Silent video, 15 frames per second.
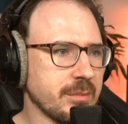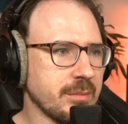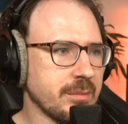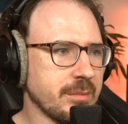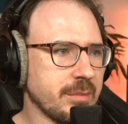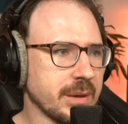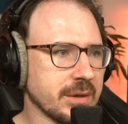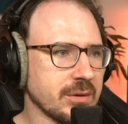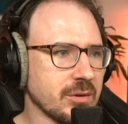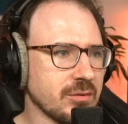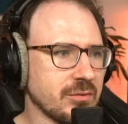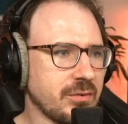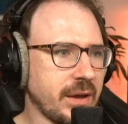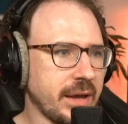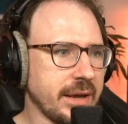but not
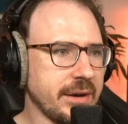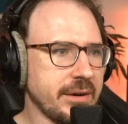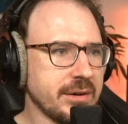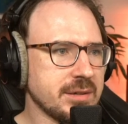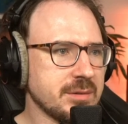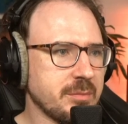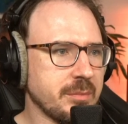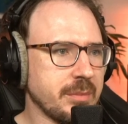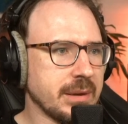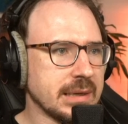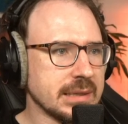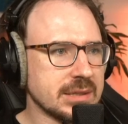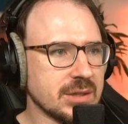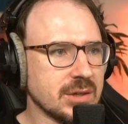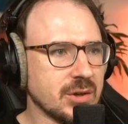fired,
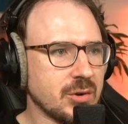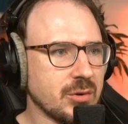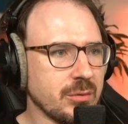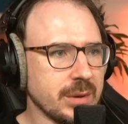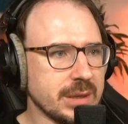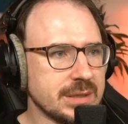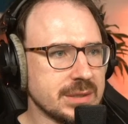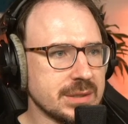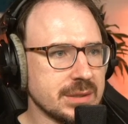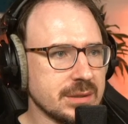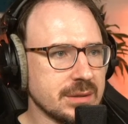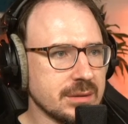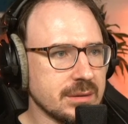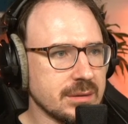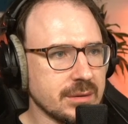but quit
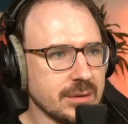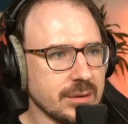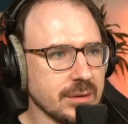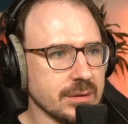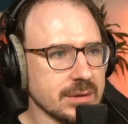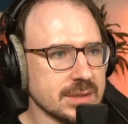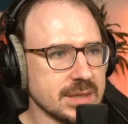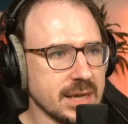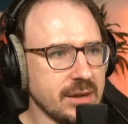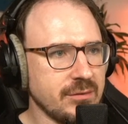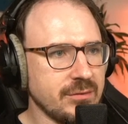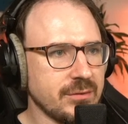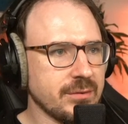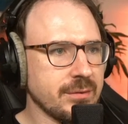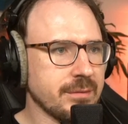herself.